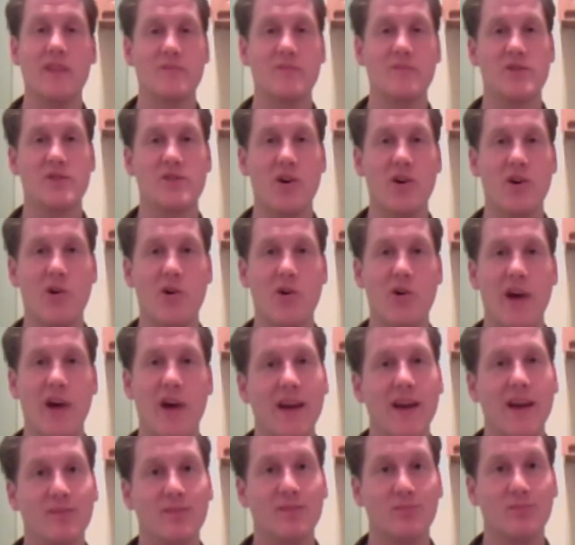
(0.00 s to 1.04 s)
so
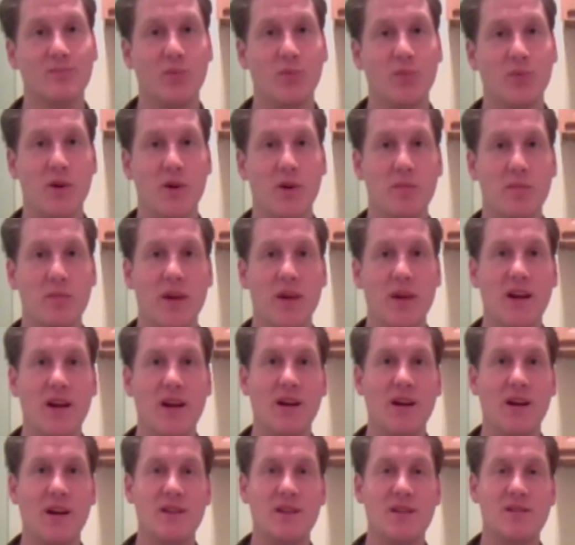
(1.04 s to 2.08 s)
hey, we
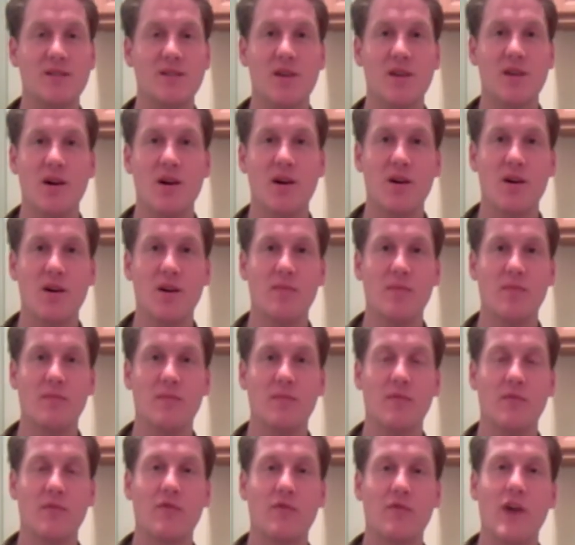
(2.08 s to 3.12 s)
made
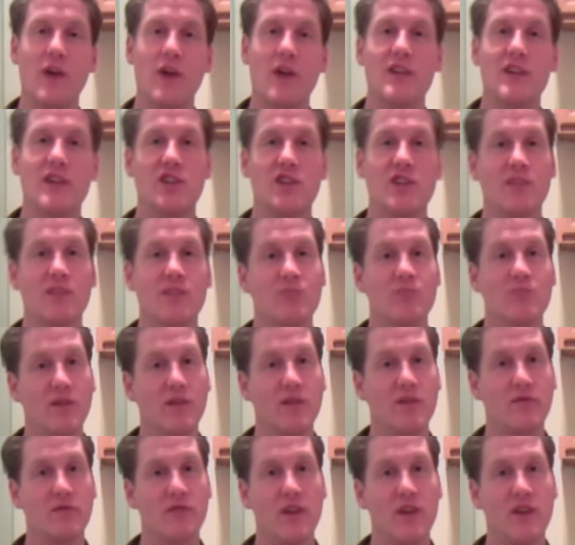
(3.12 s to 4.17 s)
some fried chicken,
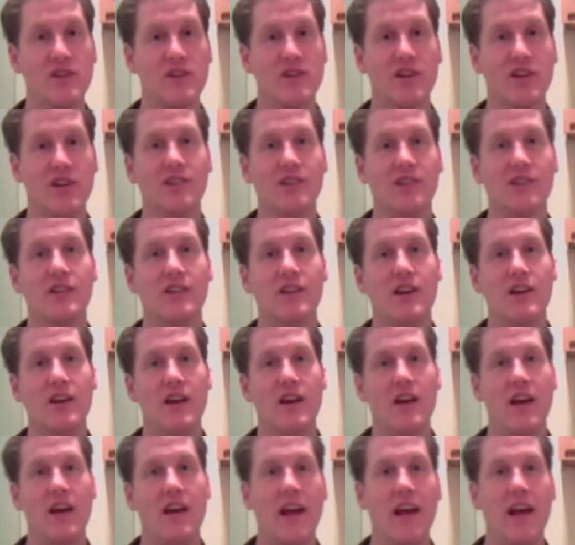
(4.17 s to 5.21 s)
oven fried chicken,
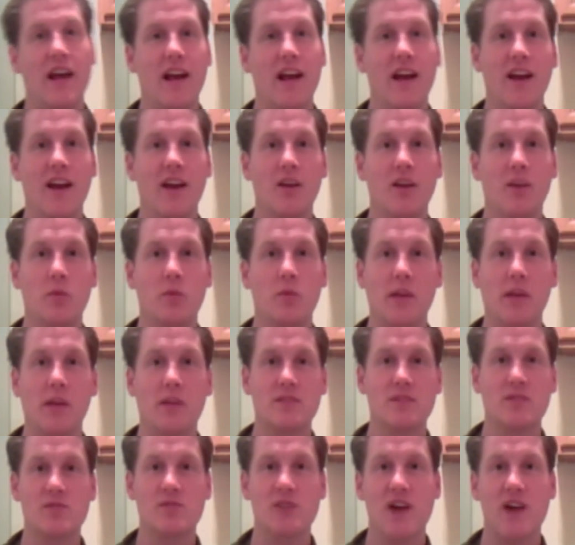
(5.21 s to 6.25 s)
and we
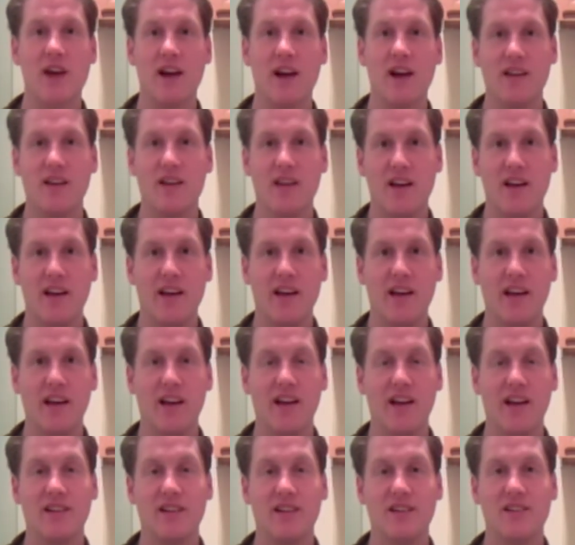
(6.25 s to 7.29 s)
made some stock.
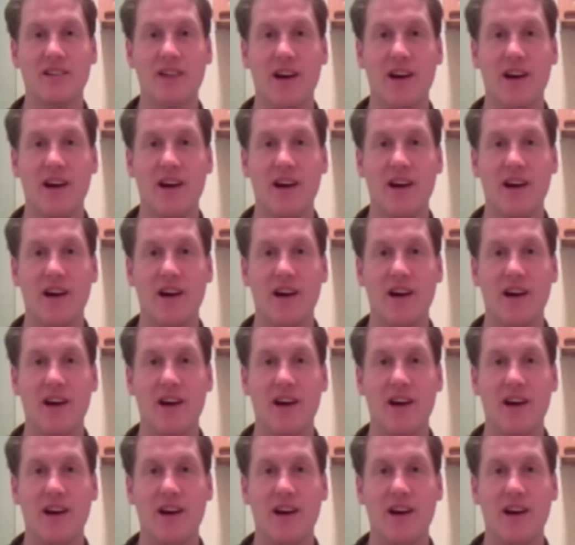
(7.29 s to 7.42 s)
And